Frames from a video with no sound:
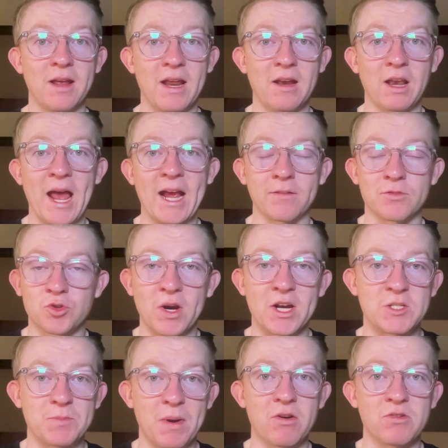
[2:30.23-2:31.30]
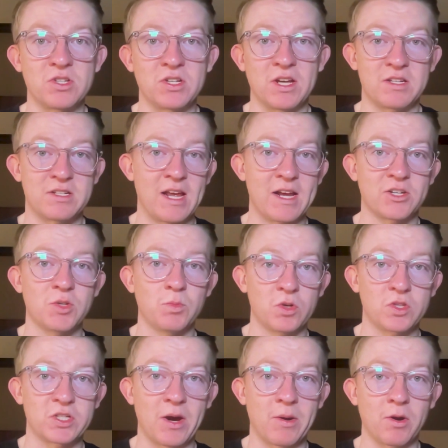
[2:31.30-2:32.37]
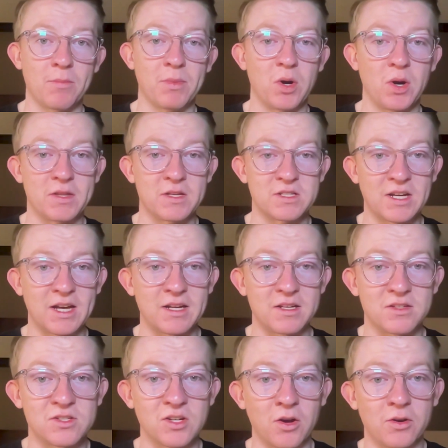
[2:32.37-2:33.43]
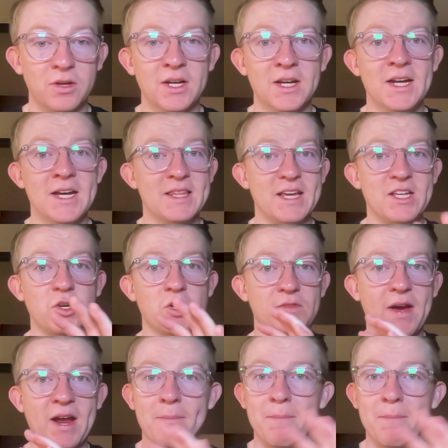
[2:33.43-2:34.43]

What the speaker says: lack of transparency as actually what's going on behind the scenes. So these guys have had a